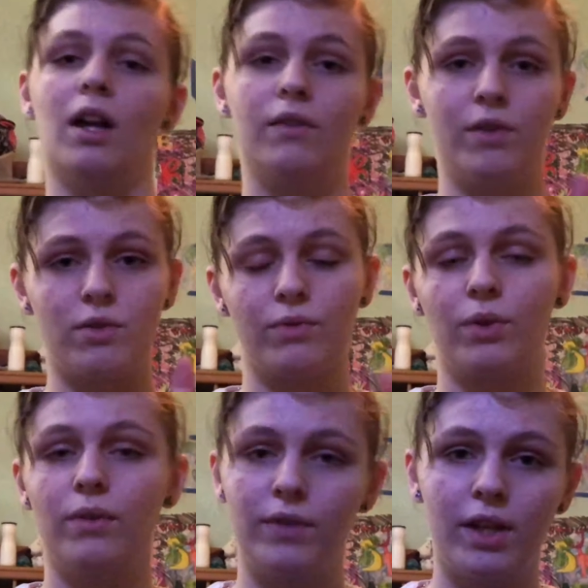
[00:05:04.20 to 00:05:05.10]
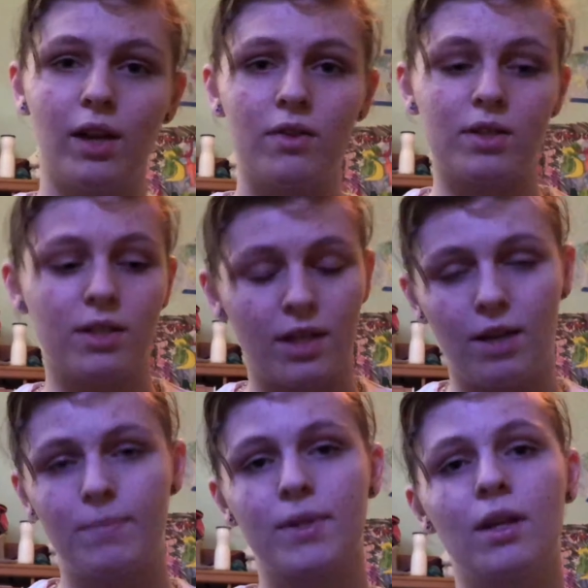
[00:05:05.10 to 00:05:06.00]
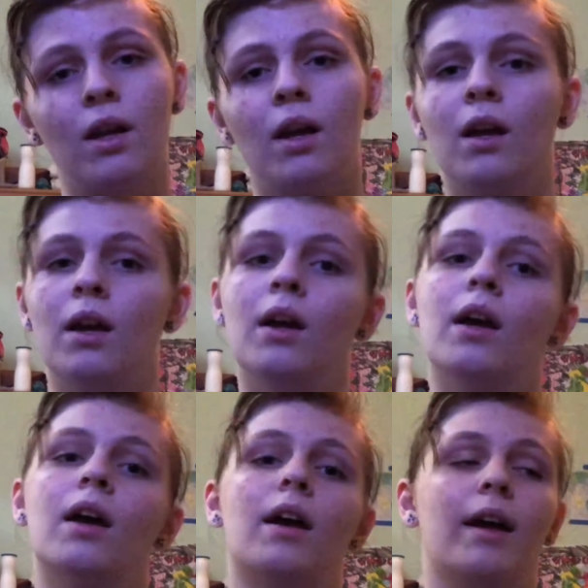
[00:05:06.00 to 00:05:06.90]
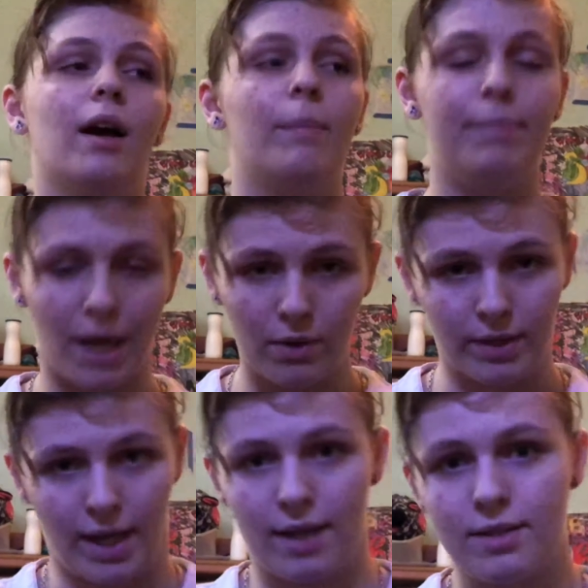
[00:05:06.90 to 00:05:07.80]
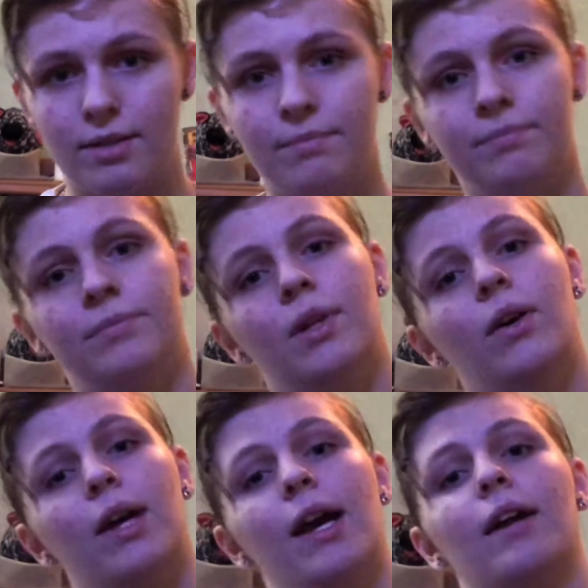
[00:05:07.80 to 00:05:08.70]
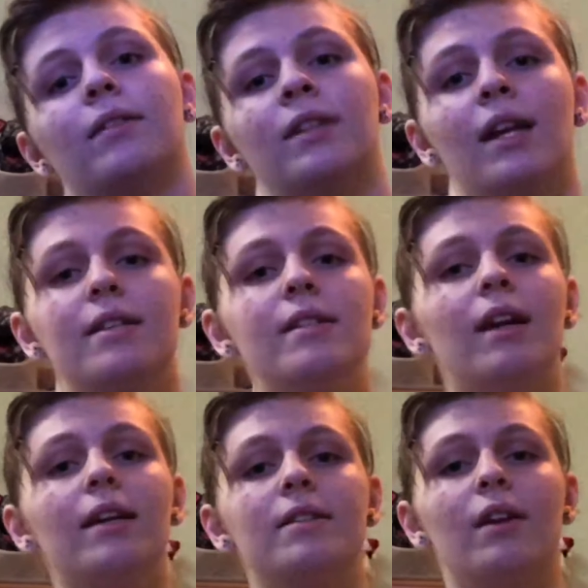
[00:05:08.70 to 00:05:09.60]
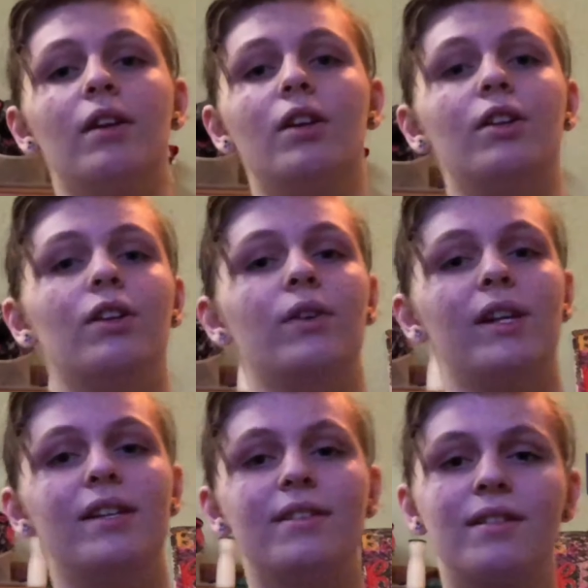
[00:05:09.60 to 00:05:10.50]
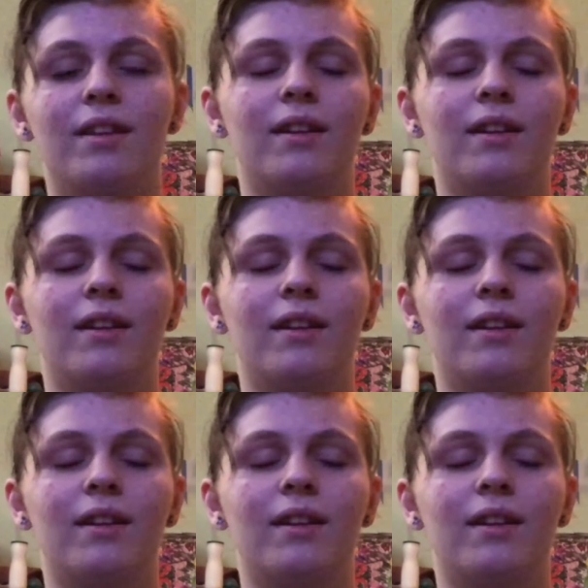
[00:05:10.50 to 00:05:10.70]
of useful videos and tips about that. Okay, the next thing I can tell you to do is,